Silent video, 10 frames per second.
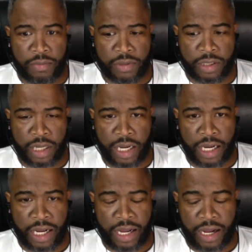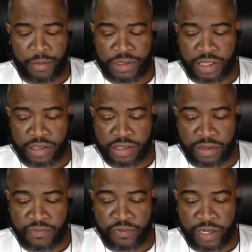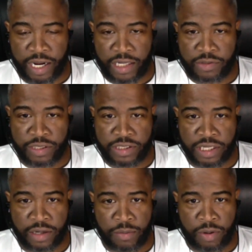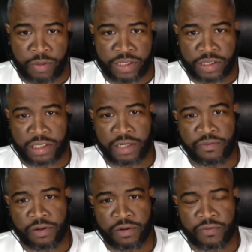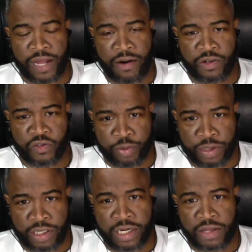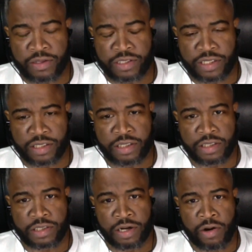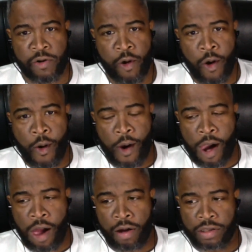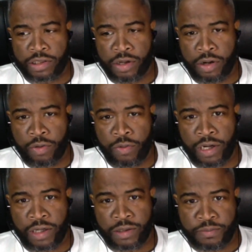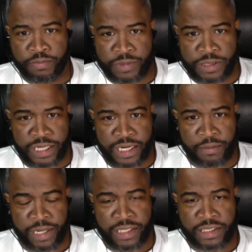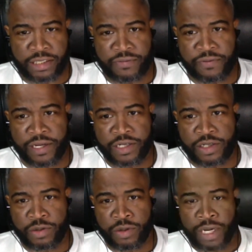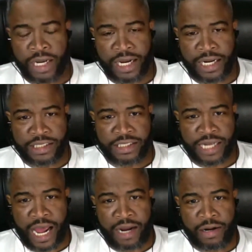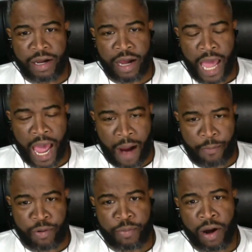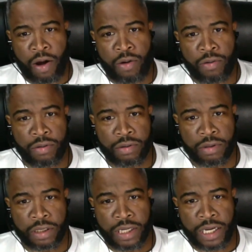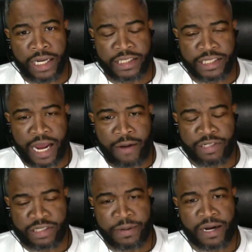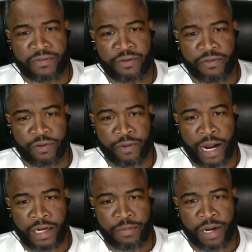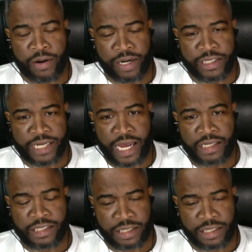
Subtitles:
Yeah, I'm gonna tell you something, Frank. I just want to take a moment to just give you your flowers for putting together such a good show. I also want to take a minute to defend you. It is not apropos, it is not respectful for Rodney Perry and Talent to